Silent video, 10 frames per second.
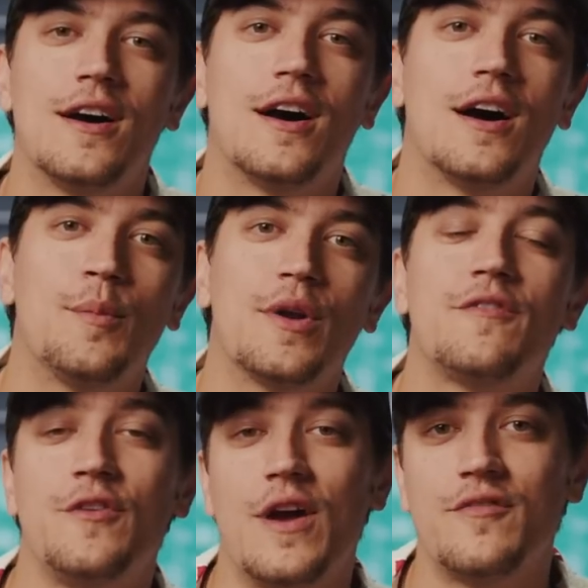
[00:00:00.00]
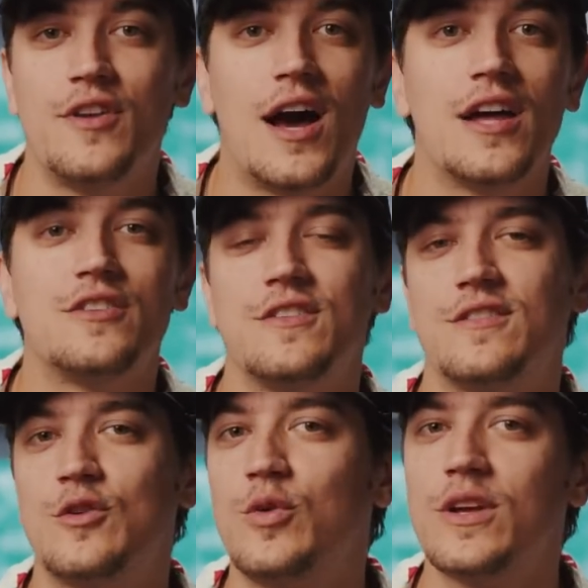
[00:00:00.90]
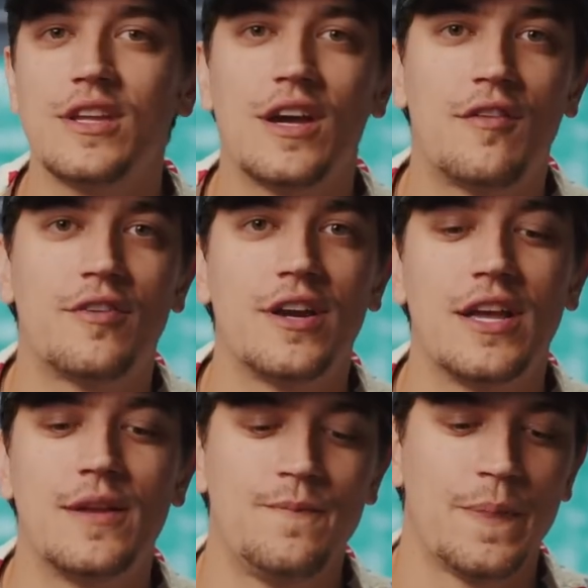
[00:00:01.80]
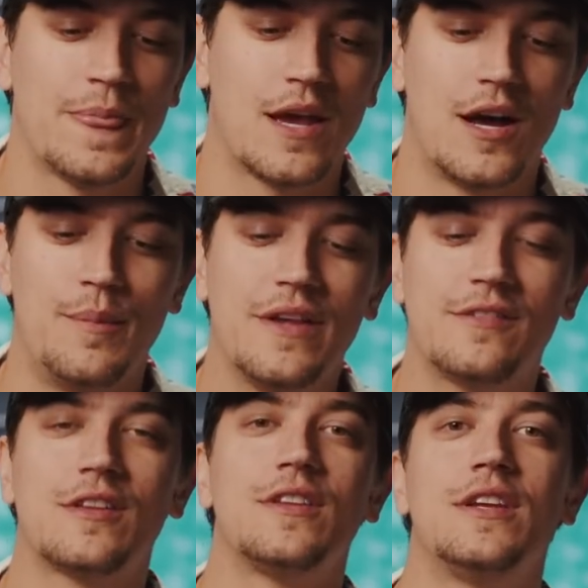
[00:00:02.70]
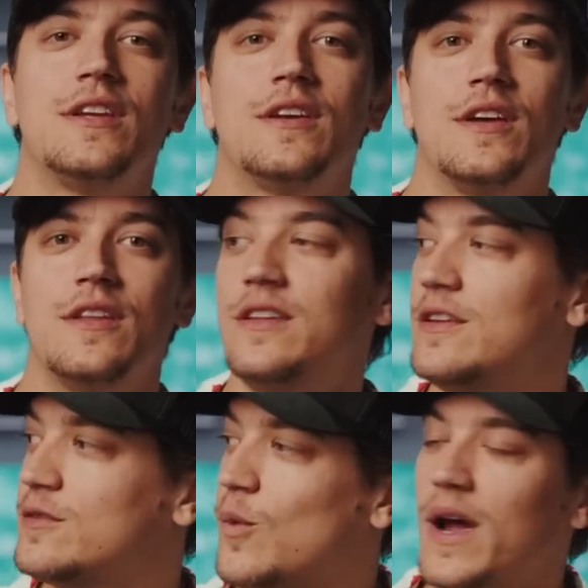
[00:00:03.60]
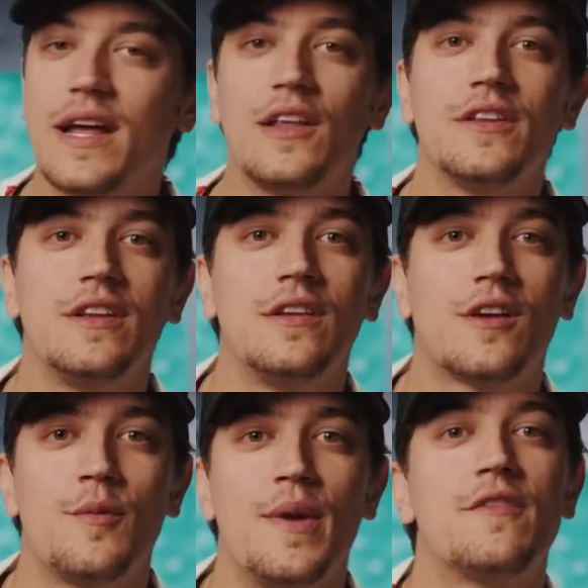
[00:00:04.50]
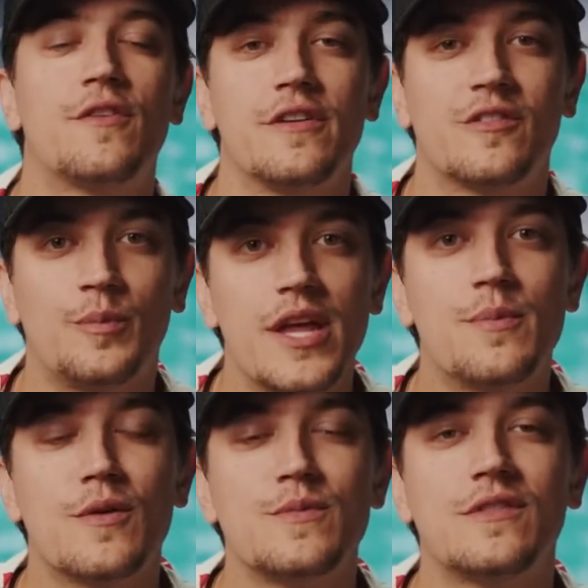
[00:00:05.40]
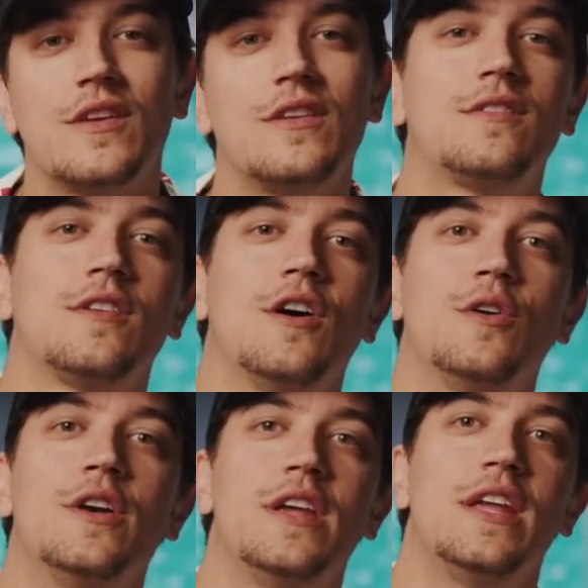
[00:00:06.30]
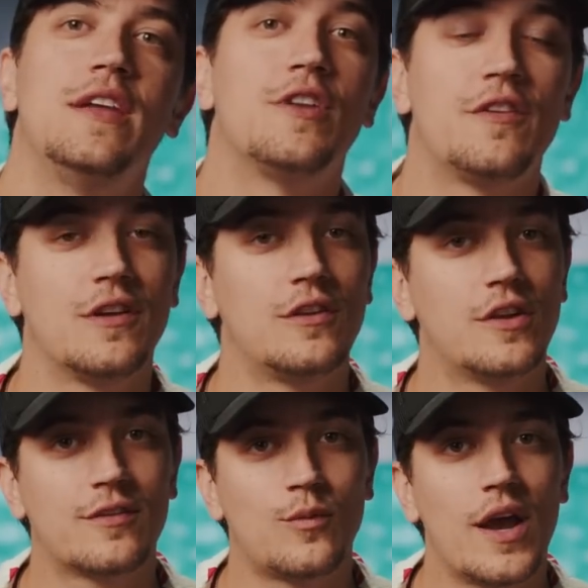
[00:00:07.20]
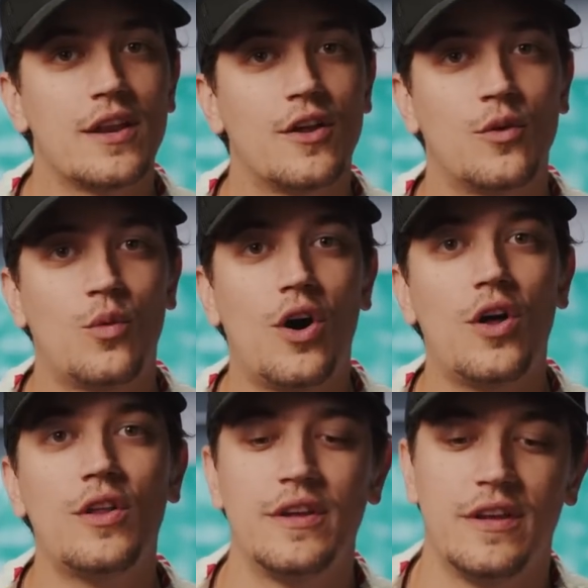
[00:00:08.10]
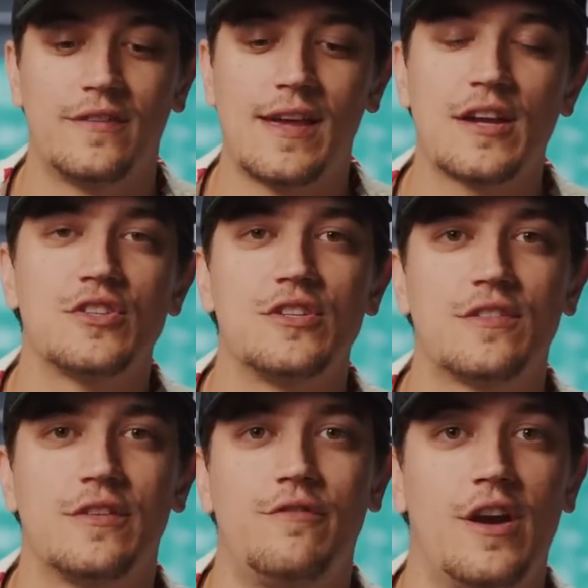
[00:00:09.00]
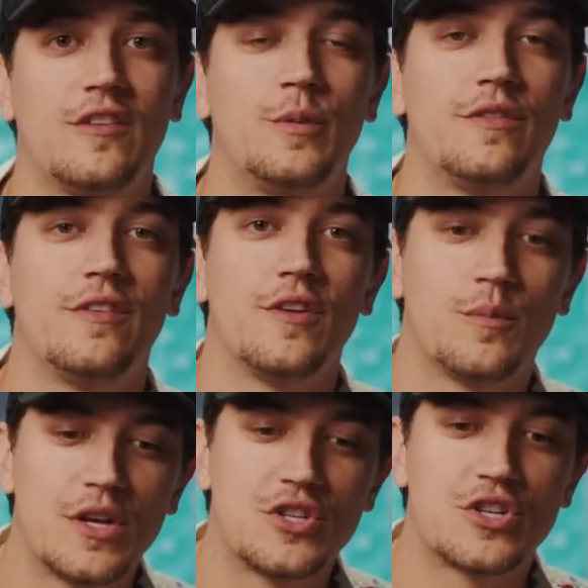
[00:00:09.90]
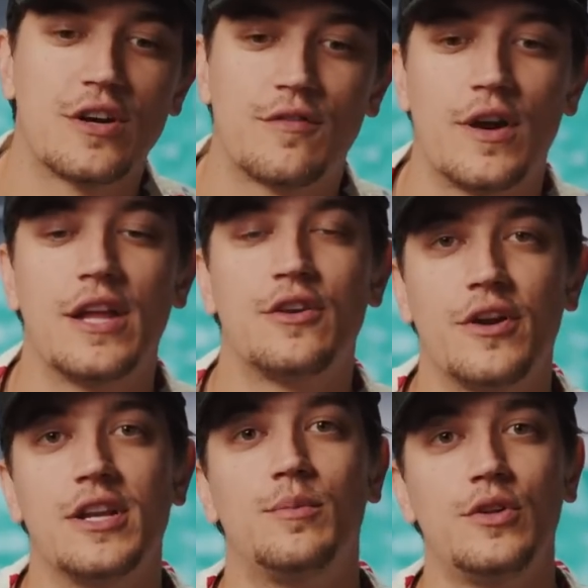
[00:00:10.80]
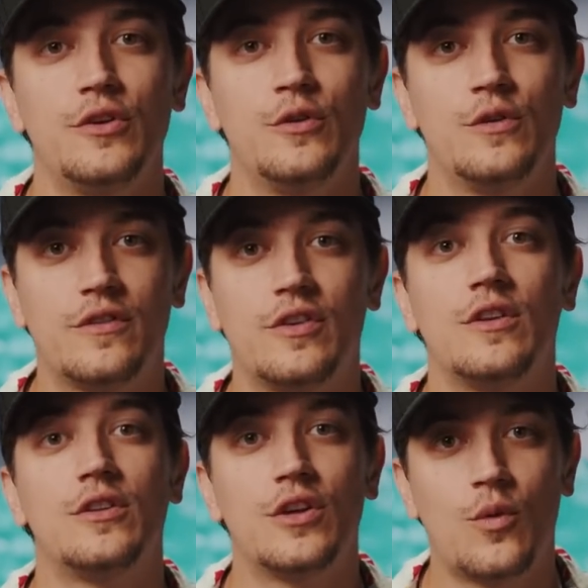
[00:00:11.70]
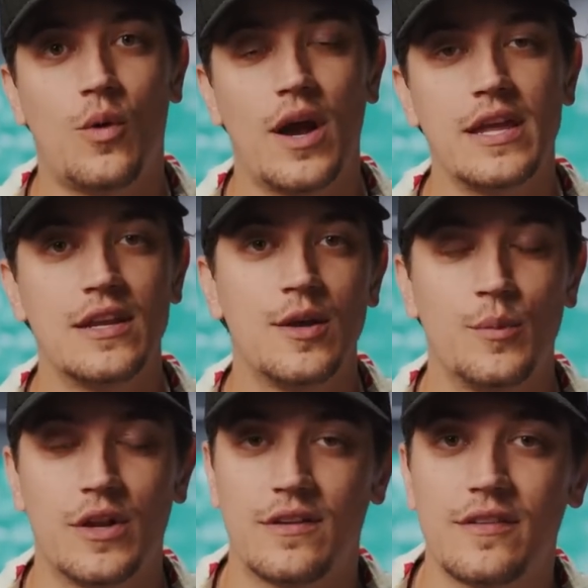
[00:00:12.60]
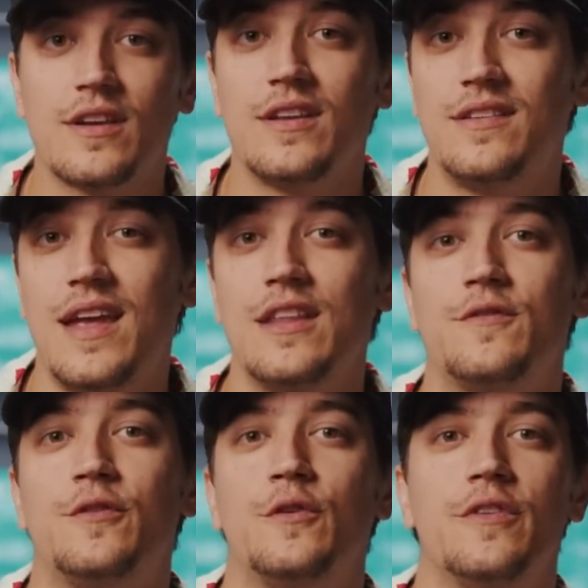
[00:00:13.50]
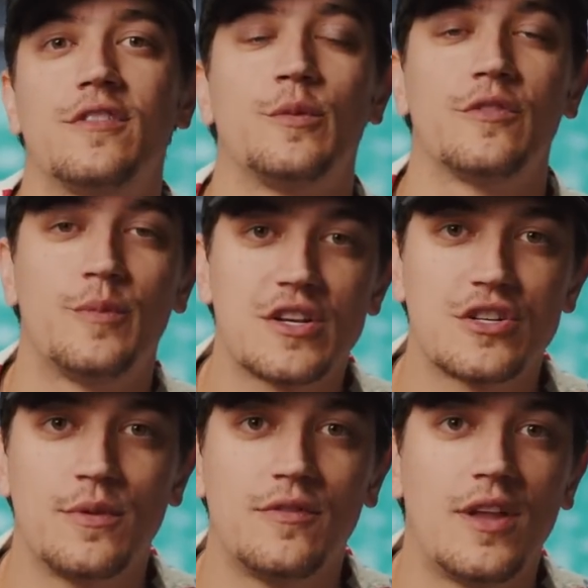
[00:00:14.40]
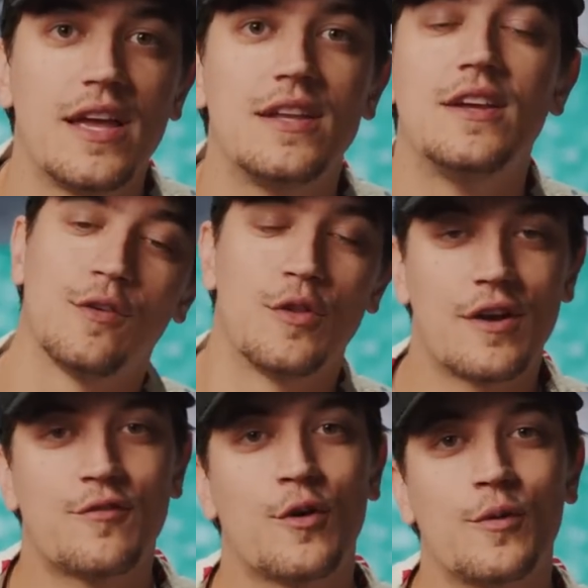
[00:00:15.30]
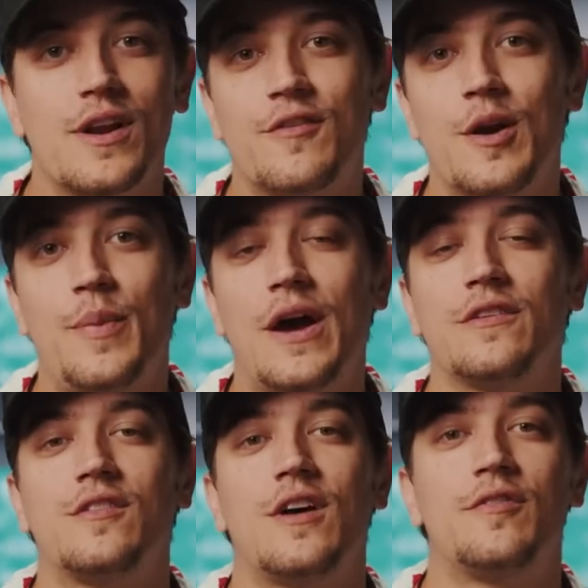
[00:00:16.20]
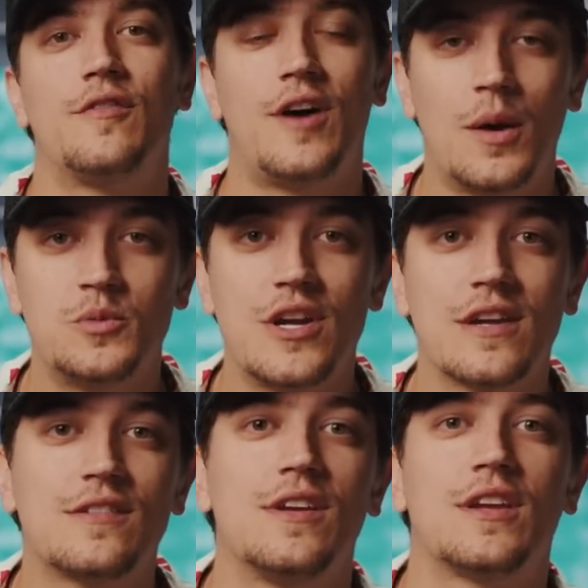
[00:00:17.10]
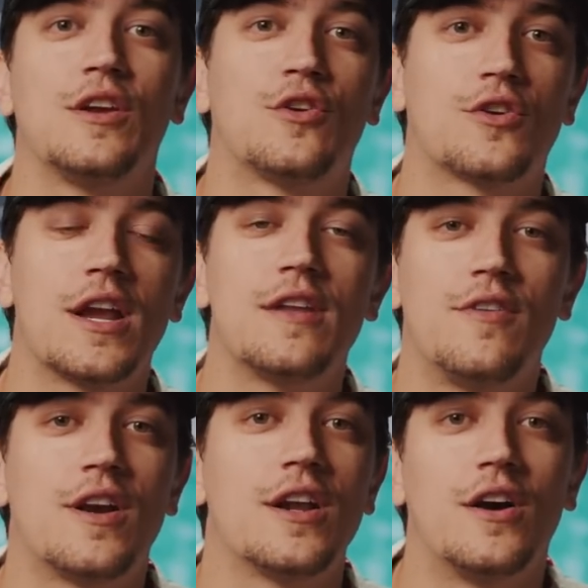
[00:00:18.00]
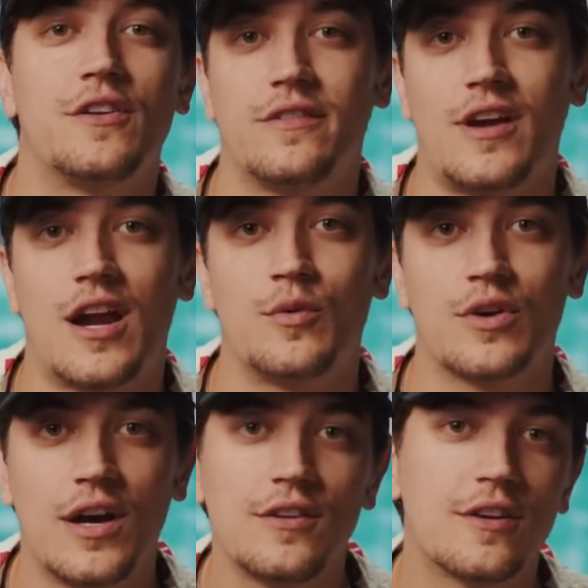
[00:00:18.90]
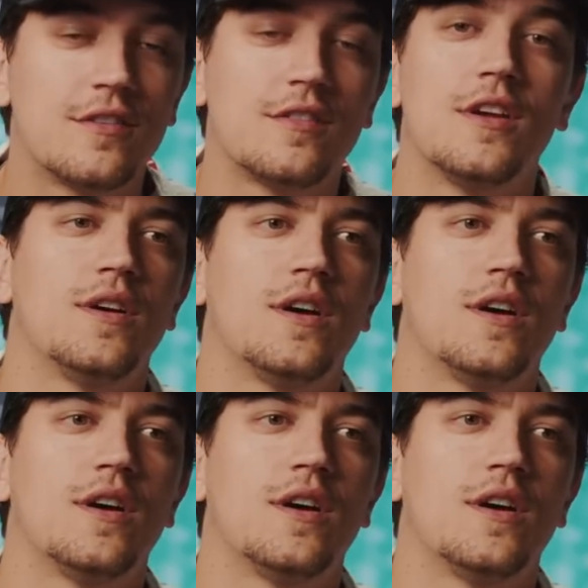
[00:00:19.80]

But if you have not, just quickly covering it, basically these white LEDs are made for display purposes, so even if it looks white on the wall, it's actually just a very specific mixture of red, green, and blue to look white, but it doesn't contain the full visible spectrum of light, so therefore whenever it bounces off of objects, it can create very undesirable colors.